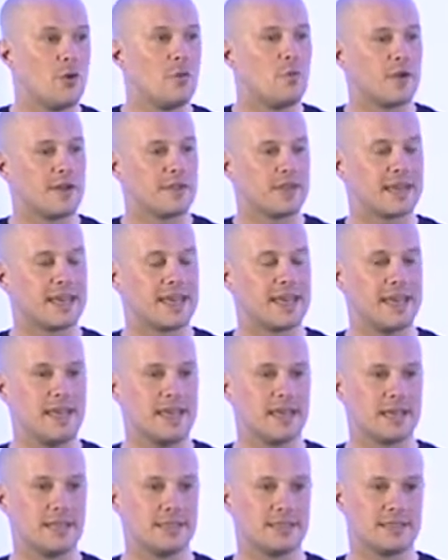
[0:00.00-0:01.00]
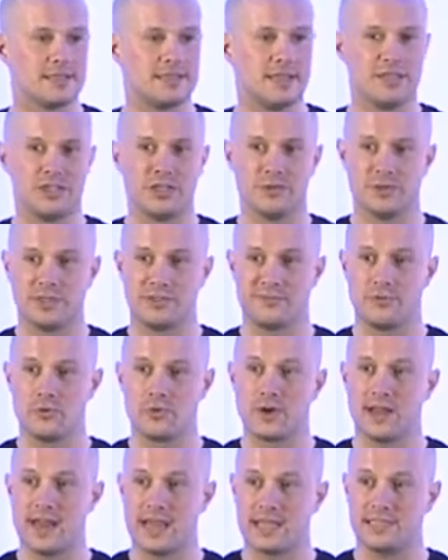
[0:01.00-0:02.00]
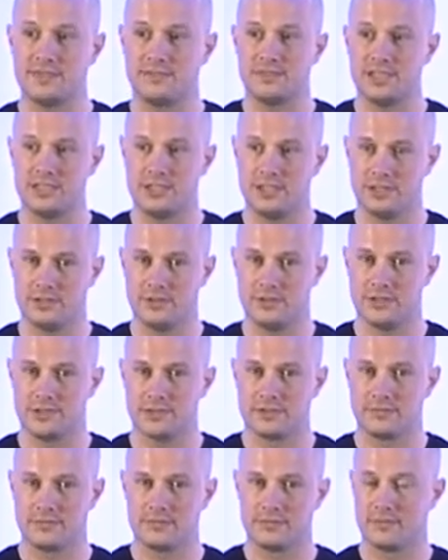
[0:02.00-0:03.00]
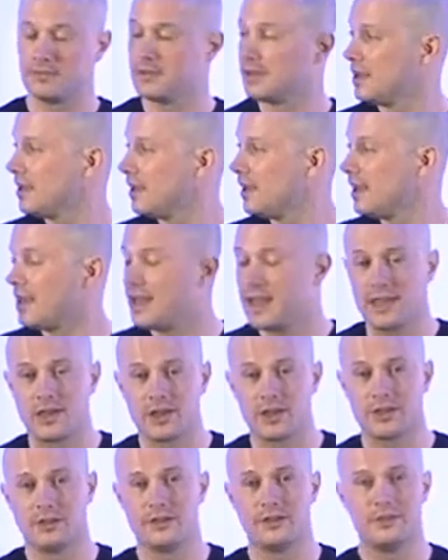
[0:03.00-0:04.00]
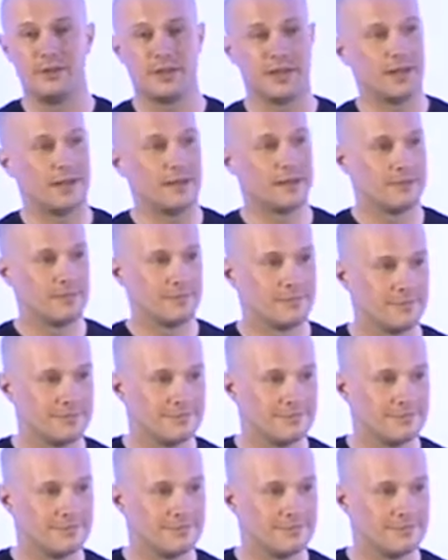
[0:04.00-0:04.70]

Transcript: one of the key constituents for connective tissues, including